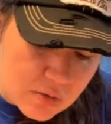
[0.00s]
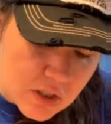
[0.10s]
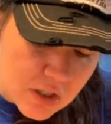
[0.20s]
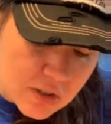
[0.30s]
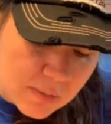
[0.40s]

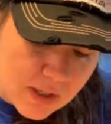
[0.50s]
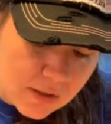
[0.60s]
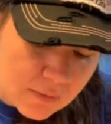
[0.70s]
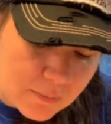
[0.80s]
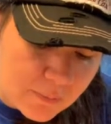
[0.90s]
touch up
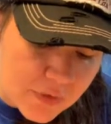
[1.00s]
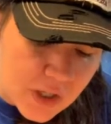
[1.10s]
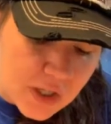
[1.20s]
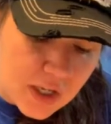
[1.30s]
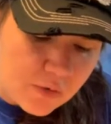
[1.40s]
there.
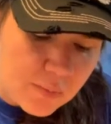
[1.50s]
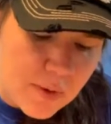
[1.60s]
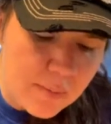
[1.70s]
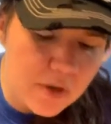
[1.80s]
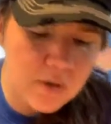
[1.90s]
You got to
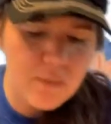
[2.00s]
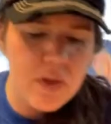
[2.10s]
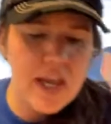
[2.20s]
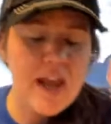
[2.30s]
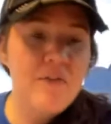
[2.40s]
remember,
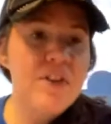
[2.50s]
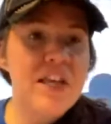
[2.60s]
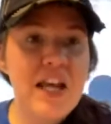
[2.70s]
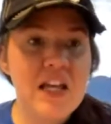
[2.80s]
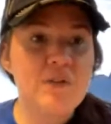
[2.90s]
everything
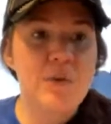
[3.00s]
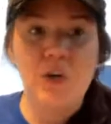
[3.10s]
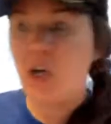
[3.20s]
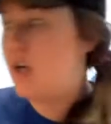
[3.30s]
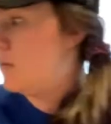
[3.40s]
has full
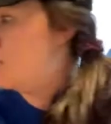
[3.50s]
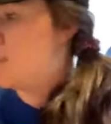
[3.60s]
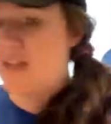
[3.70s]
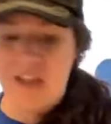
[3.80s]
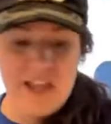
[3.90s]
coats.
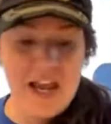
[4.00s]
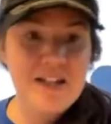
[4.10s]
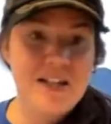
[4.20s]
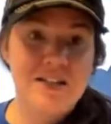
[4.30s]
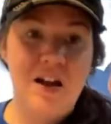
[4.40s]
That
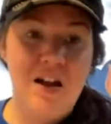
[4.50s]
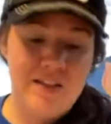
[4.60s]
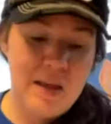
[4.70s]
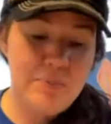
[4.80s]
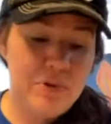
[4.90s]
does not.
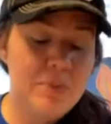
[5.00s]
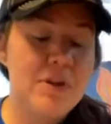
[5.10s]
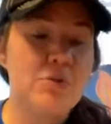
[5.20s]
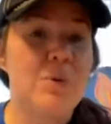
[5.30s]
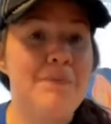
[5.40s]
That pretty much
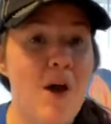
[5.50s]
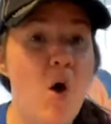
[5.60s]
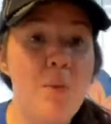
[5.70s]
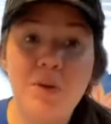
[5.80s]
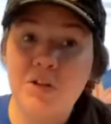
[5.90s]
went
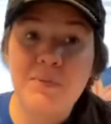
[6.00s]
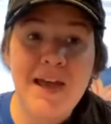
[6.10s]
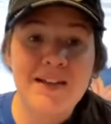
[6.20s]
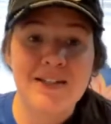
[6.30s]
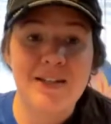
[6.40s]
almost
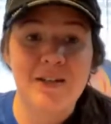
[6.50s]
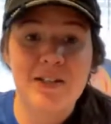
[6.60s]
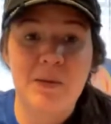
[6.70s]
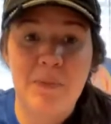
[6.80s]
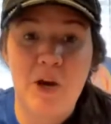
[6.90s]
back to
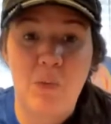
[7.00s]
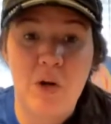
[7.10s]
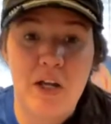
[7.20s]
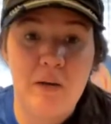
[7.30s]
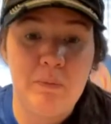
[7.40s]
bare wood.
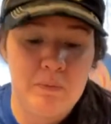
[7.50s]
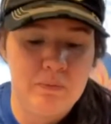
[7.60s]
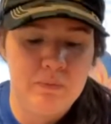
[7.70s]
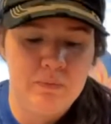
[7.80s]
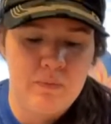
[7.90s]

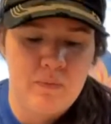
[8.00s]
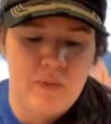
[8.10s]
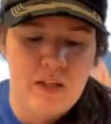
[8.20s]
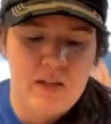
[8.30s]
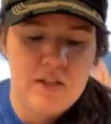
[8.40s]

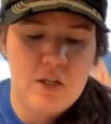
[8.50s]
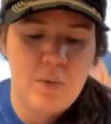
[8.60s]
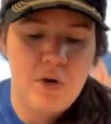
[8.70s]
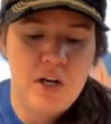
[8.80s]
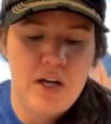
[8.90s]
So
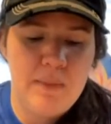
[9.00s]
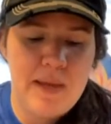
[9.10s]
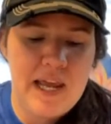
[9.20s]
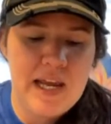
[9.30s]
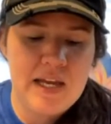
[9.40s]
we're going to
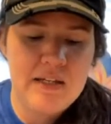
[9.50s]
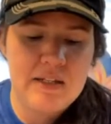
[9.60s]
paint,